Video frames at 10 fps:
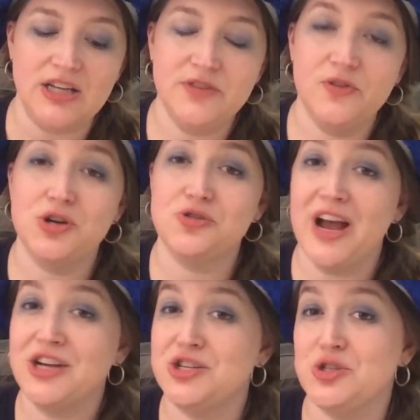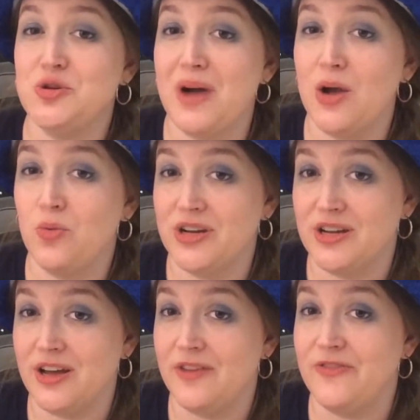different attractions you might want
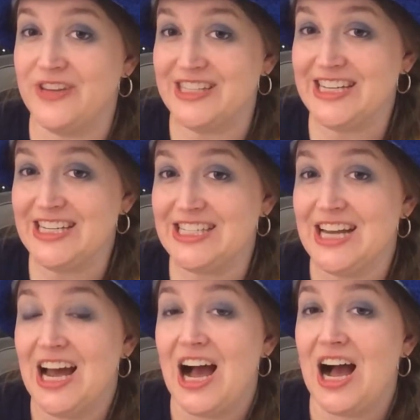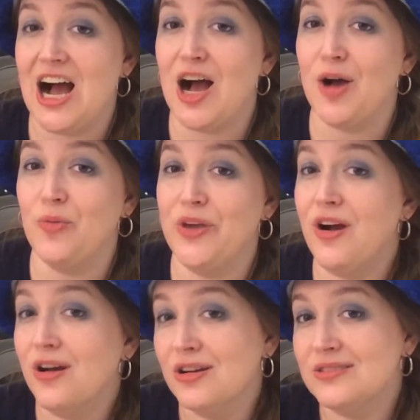to visit, we are